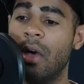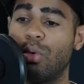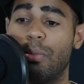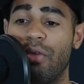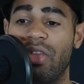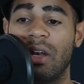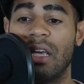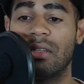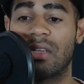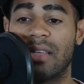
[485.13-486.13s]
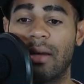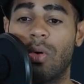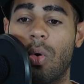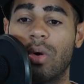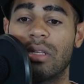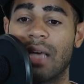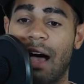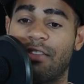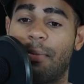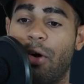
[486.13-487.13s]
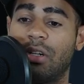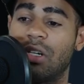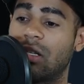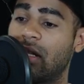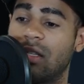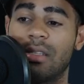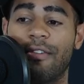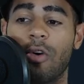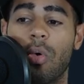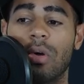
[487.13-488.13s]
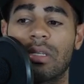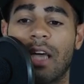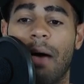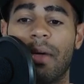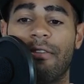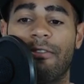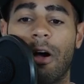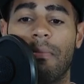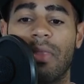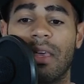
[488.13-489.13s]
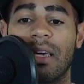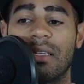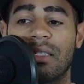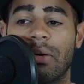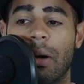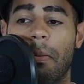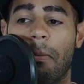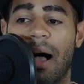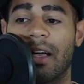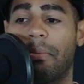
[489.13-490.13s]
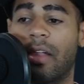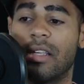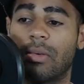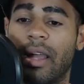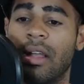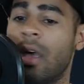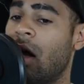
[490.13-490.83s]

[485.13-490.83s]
Remove the need to settle orders after purchase. This is, of course, coming from the Serum marketplace, right?